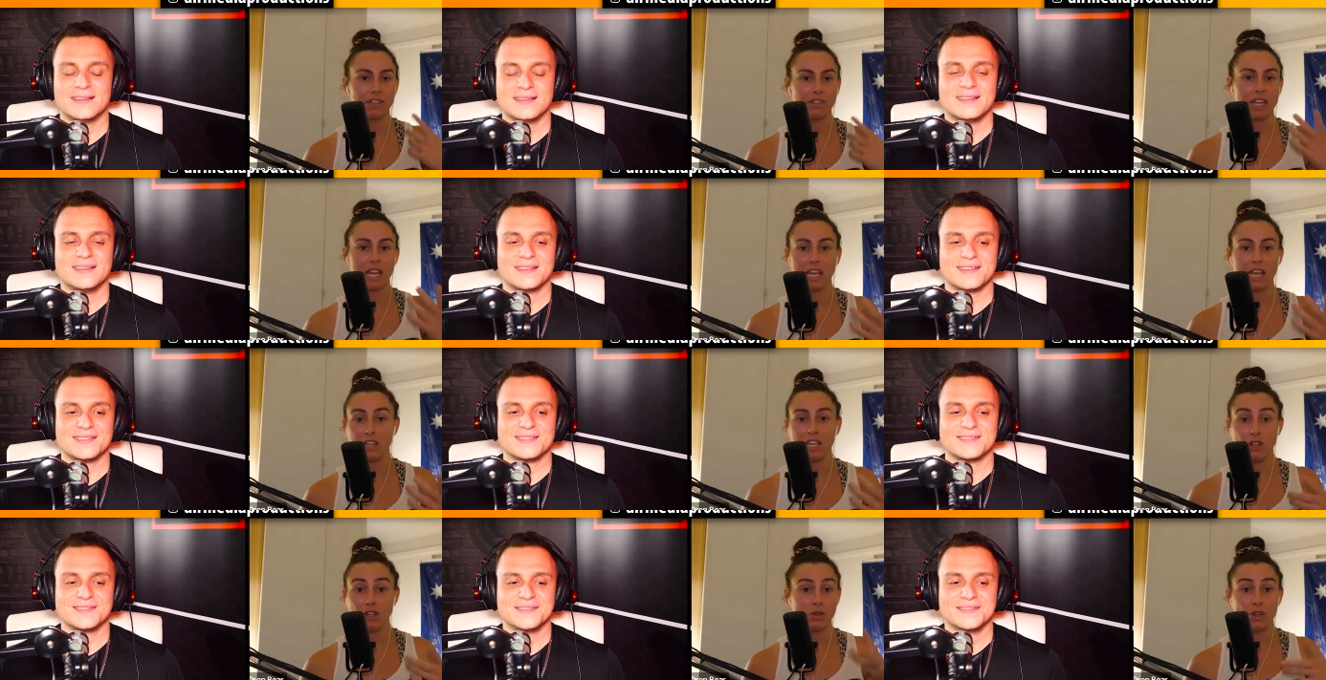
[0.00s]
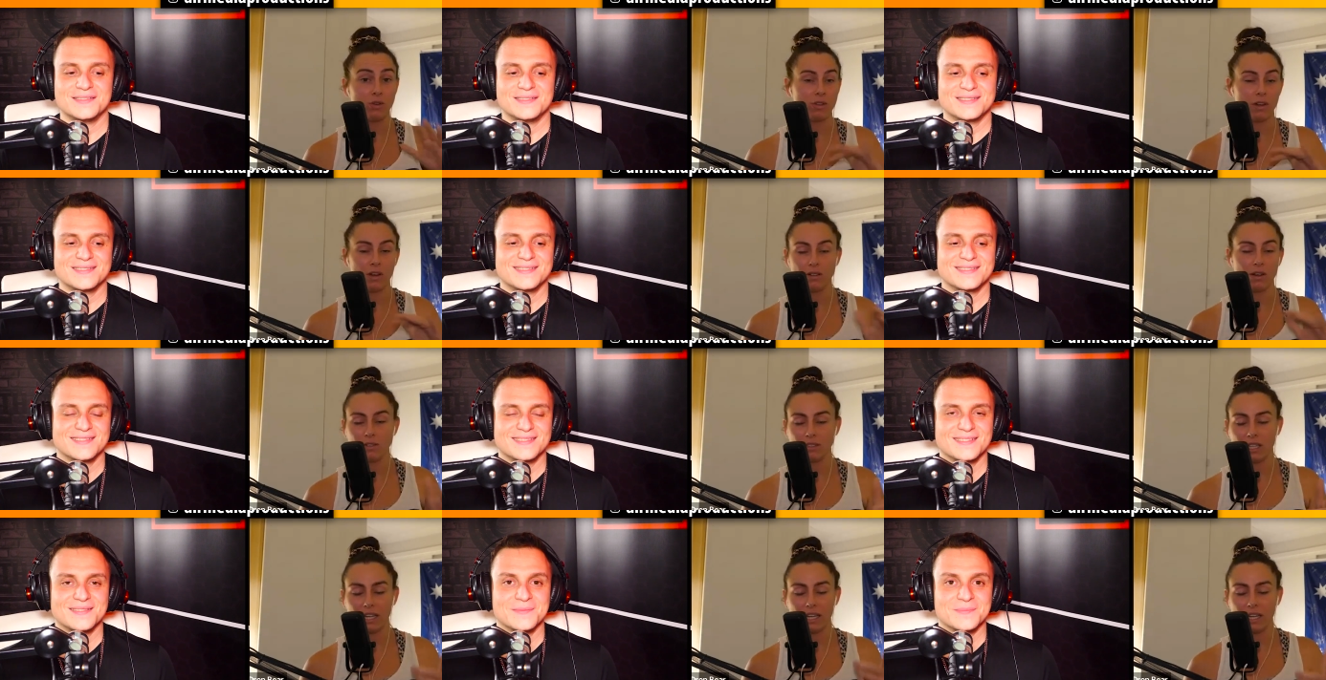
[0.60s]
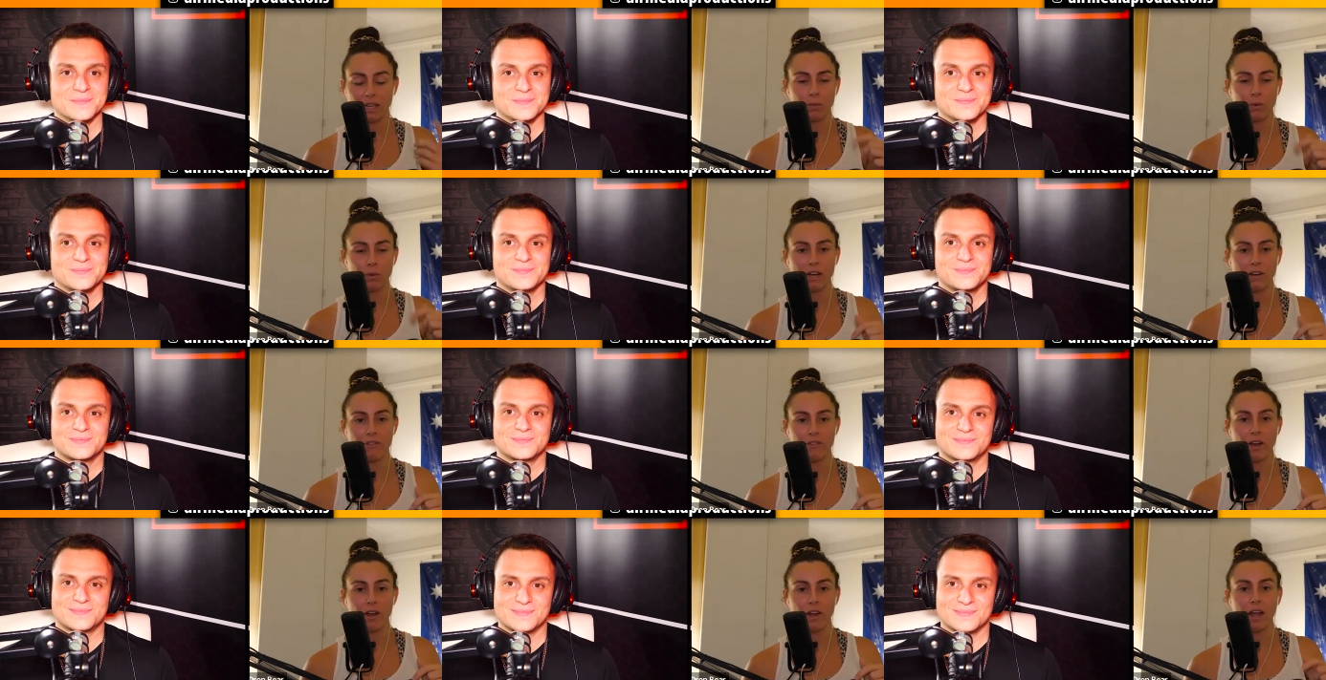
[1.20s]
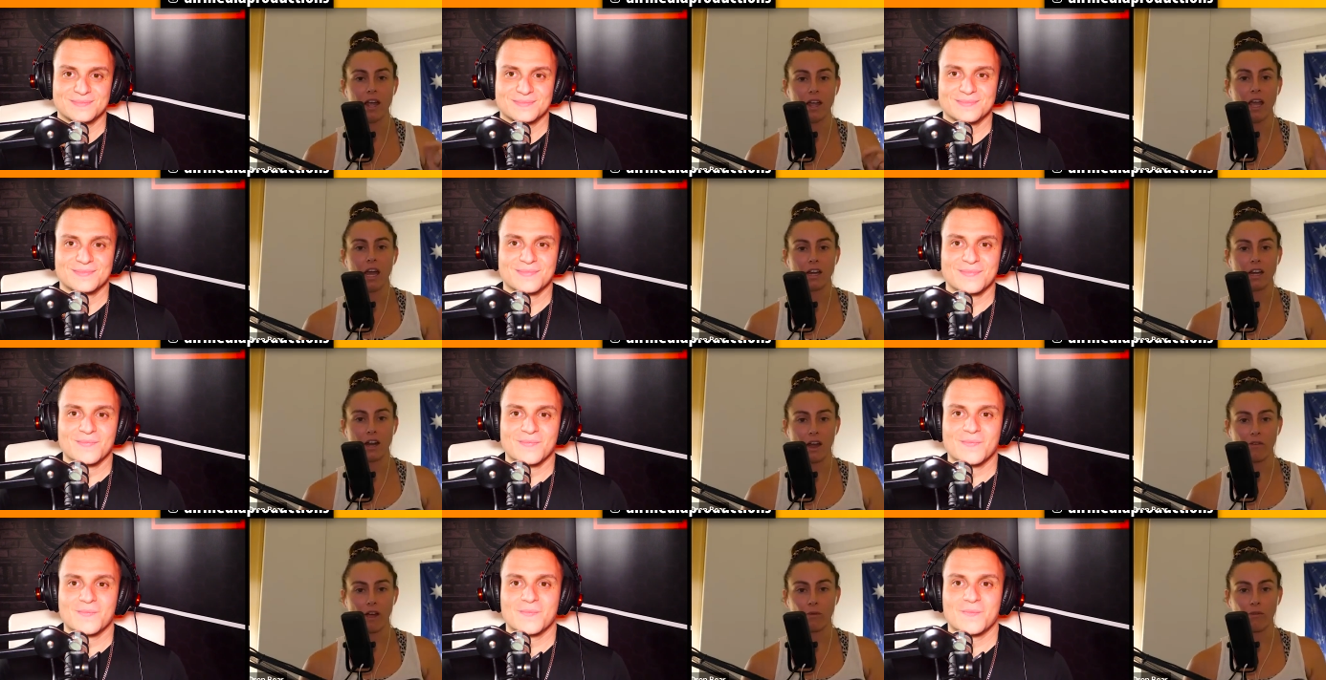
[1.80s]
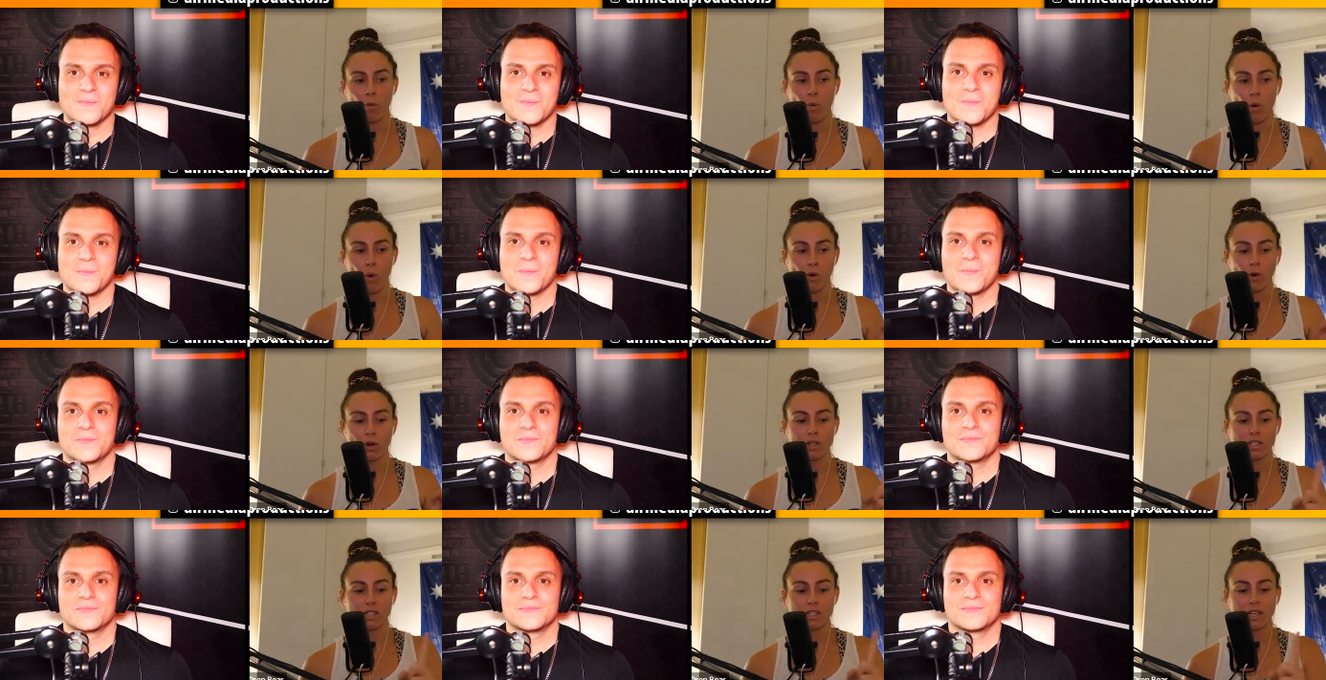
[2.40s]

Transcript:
Speaker 1: He knew the whole day and whatever. And I've walked,